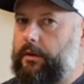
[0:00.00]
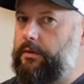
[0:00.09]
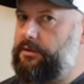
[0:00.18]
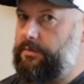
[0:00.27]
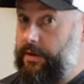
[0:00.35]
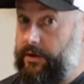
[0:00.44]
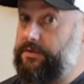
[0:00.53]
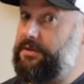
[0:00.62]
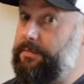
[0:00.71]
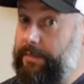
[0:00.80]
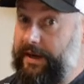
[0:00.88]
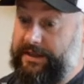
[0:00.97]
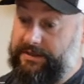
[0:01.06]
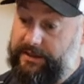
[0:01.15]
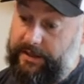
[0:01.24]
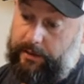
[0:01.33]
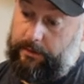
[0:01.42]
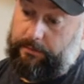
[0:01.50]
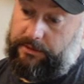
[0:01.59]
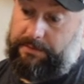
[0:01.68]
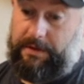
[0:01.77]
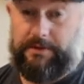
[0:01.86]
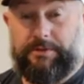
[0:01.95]
Smells spicy,
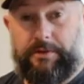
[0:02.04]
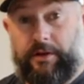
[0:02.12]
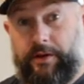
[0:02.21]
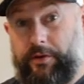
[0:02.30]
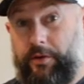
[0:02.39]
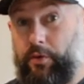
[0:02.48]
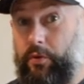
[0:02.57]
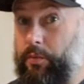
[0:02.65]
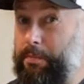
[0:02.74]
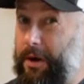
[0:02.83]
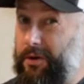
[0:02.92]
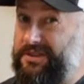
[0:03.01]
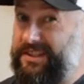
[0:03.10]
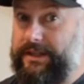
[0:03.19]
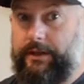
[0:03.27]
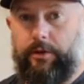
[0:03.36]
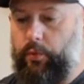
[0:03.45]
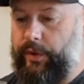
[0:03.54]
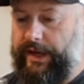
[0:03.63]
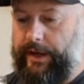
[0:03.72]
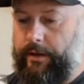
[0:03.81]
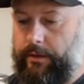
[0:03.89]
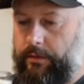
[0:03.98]
smells a little malty, a little
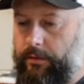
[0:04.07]
weedy.